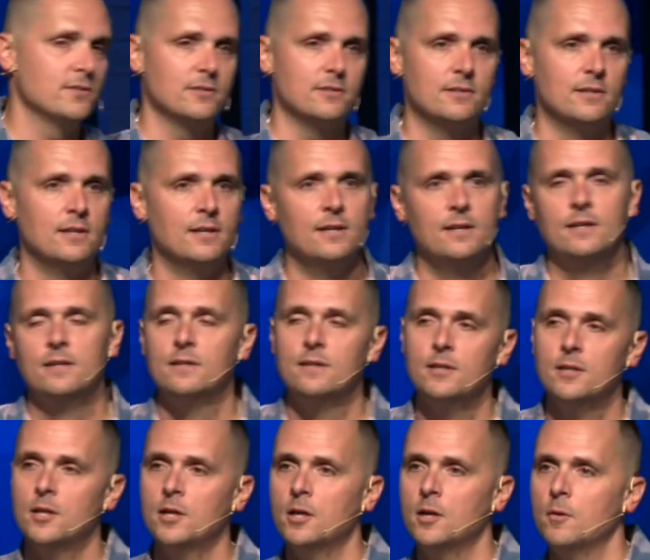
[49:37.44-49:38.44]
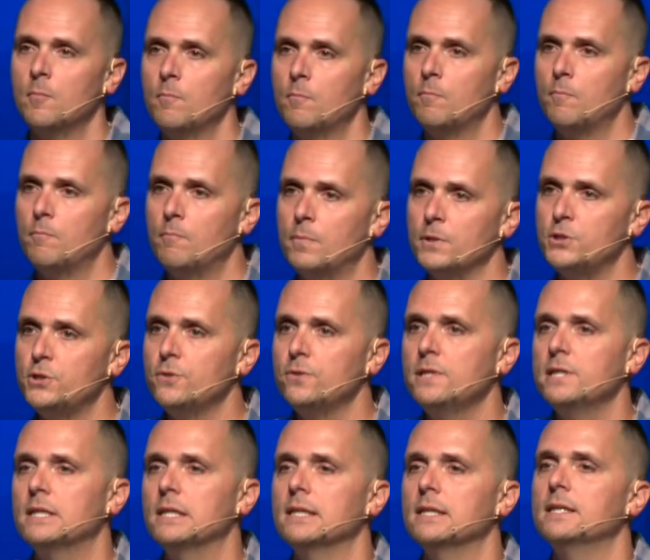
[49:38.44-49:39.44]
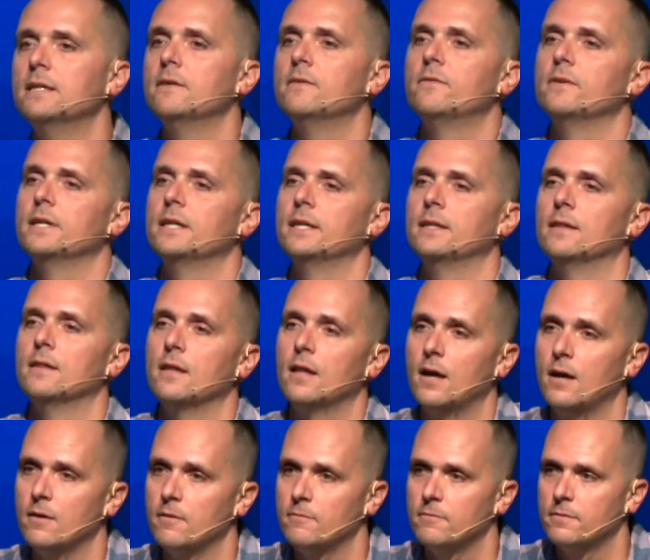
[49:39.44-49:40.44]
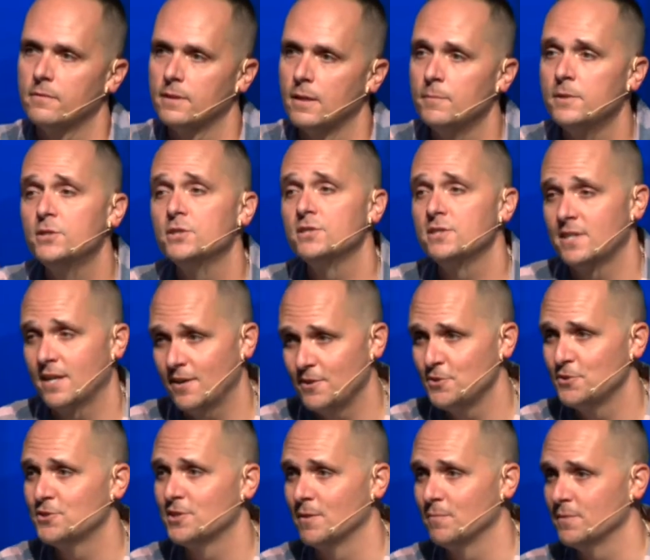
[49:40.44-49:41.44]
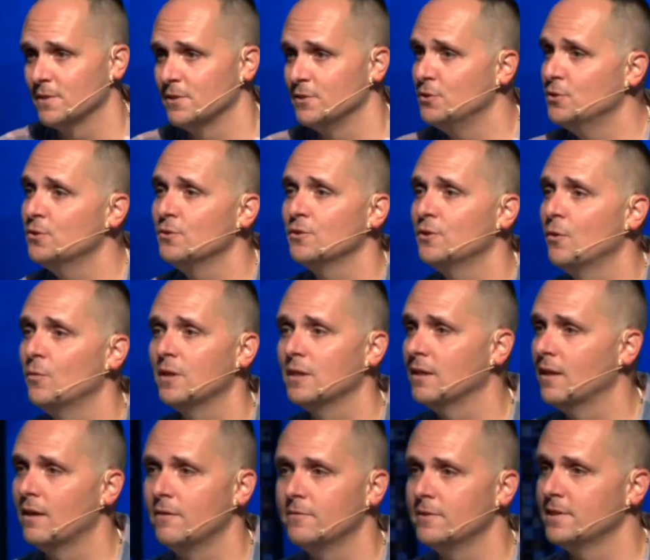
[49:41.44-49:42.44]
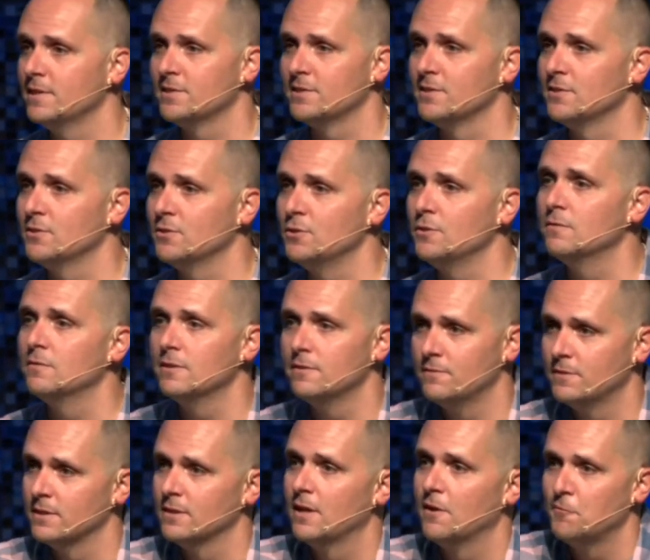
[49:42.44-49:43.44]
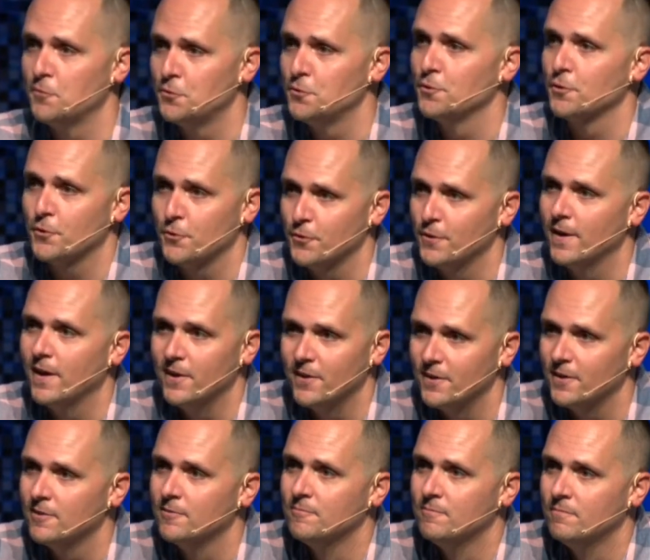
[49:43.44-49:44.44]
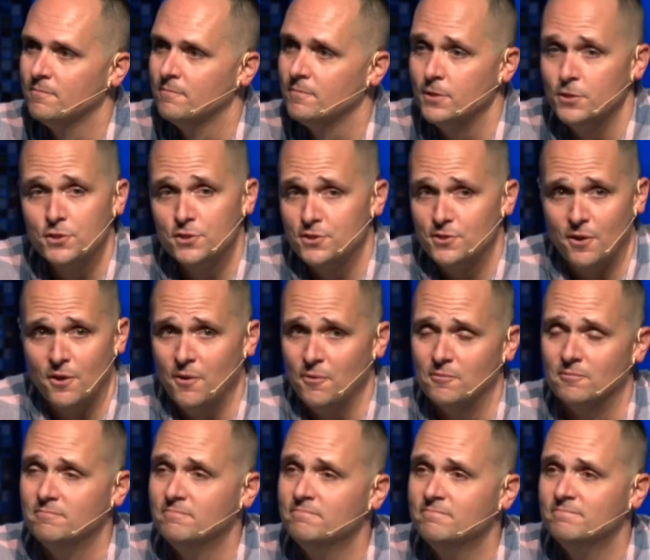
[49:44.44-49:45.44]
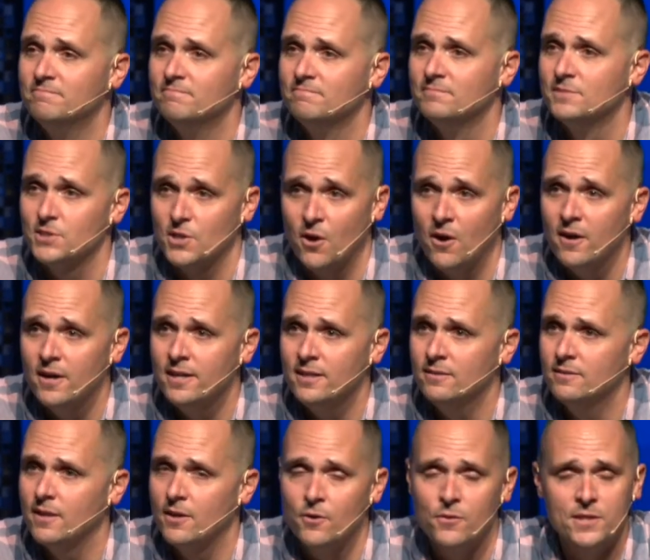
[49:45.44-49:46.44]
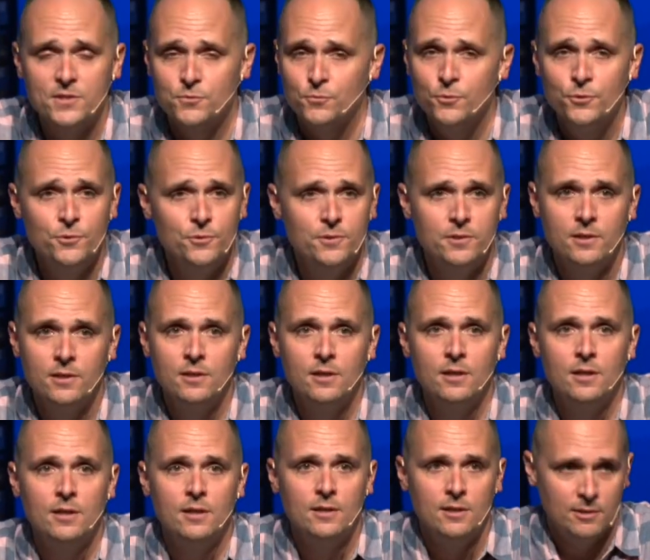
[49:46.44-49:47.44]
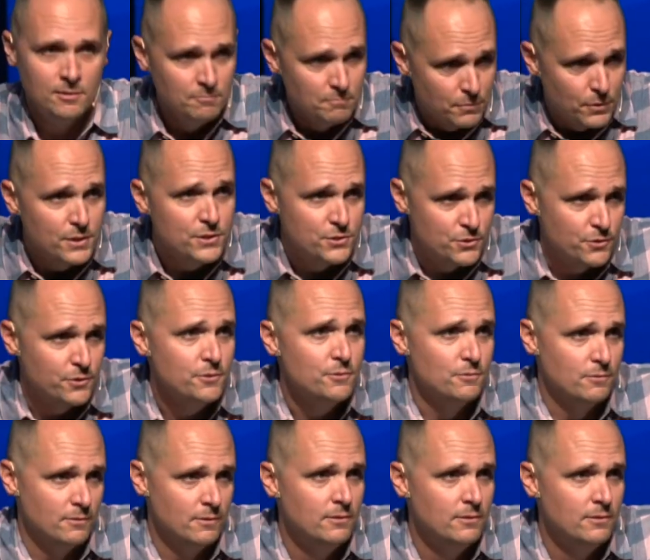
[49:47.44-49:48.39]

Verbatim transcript: or but you need to live in love. Let me just tell you something. You don't know what love is until you've lived in love with your creator. You just don't. Sorry. I know that's rude, but it's true.